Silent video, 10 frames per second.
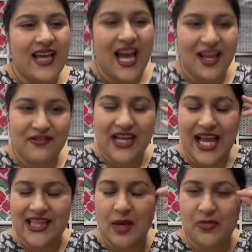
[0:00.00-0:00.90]
i feel
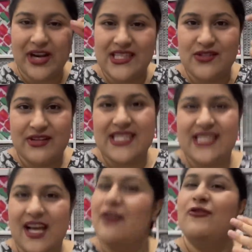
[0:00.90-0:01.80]
like their brains
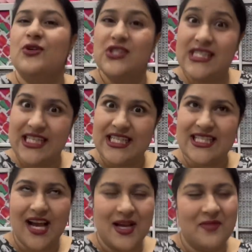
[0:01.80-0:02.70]
reset for study
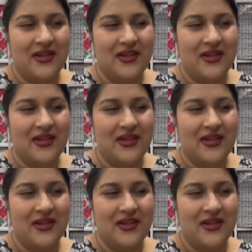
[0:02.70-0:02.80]
time